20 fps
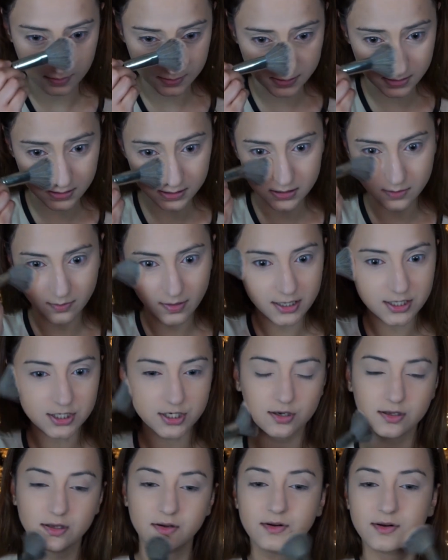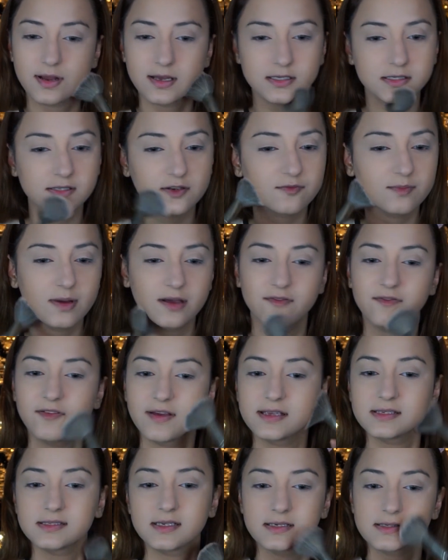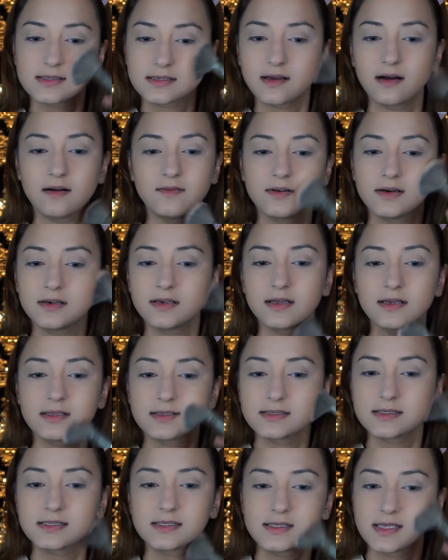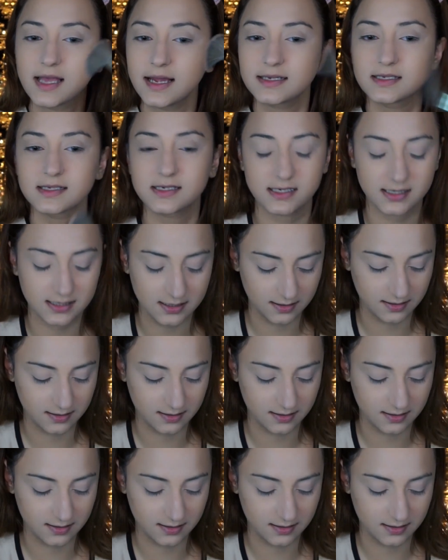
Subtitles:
Just to make sure the rest of my face is covered and set.